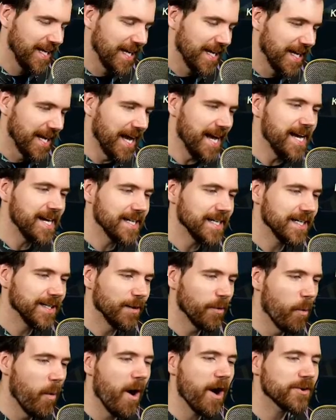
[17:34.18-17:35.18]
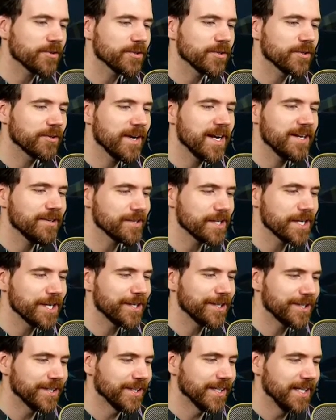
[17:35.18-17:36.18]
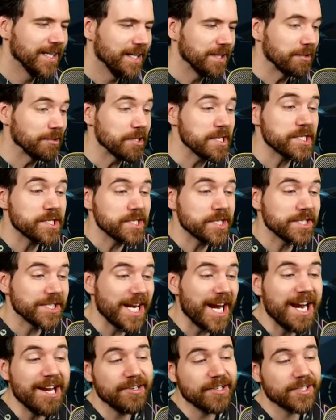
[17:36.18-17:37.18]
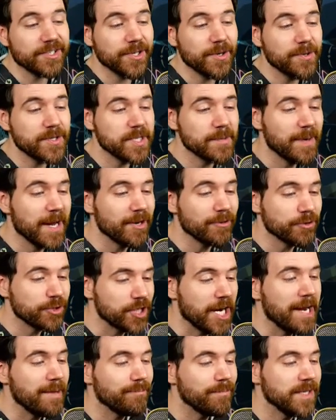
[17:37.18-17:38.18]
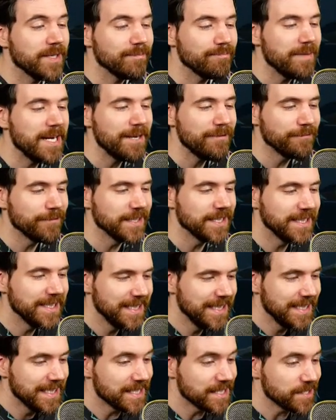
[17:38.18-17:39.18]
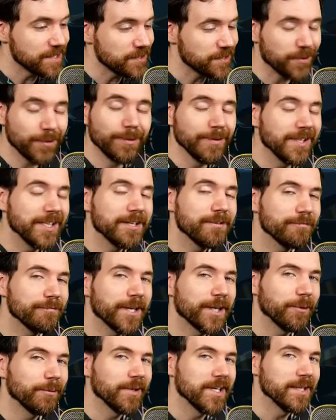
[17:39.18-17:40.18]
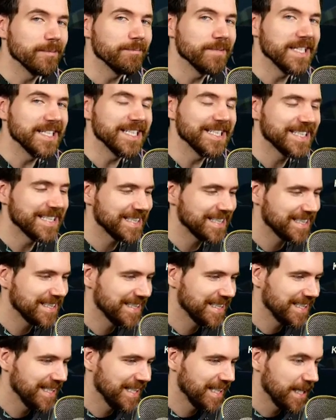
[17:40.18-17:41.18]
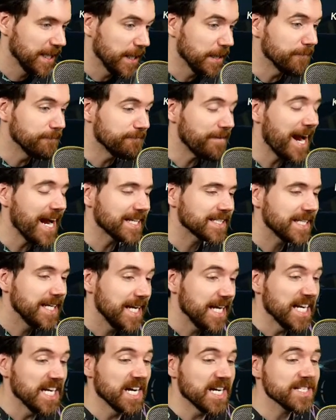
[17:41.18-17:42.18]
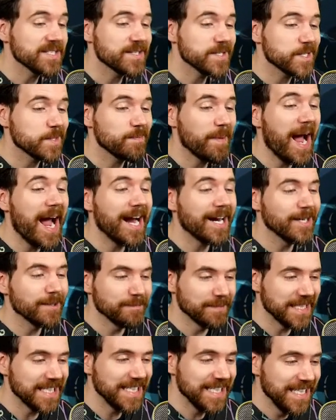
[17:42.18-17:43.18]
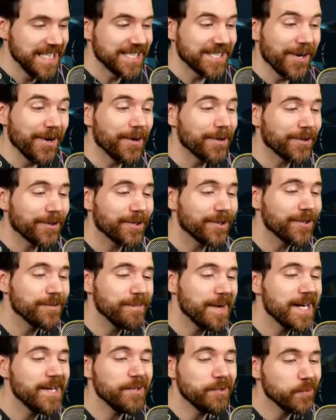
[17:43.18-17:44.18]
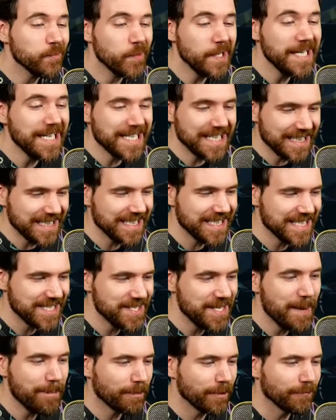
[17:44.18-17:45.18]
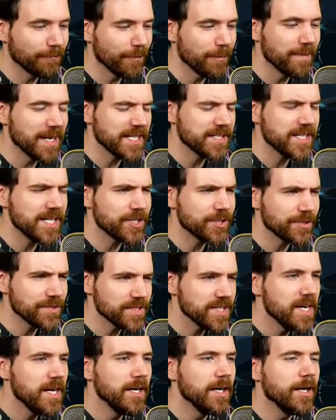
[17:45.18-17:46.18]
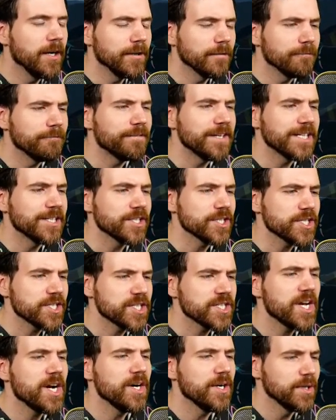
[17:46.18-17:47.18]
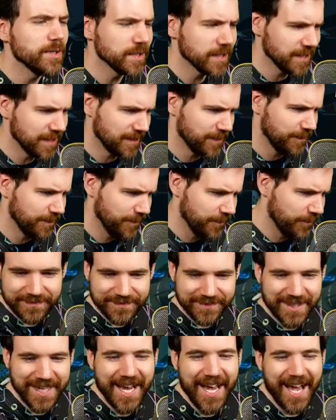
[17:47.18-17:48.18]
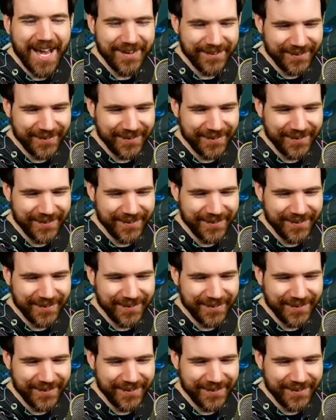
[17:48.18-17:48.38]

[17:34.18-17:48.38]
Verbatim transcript: Ah, wandering around here and listening to anecdotes about Champion Mipha has truly invigorated me. In fact, it has inspired me to honor her in my own way, separate from my teacher's unfinished song. I've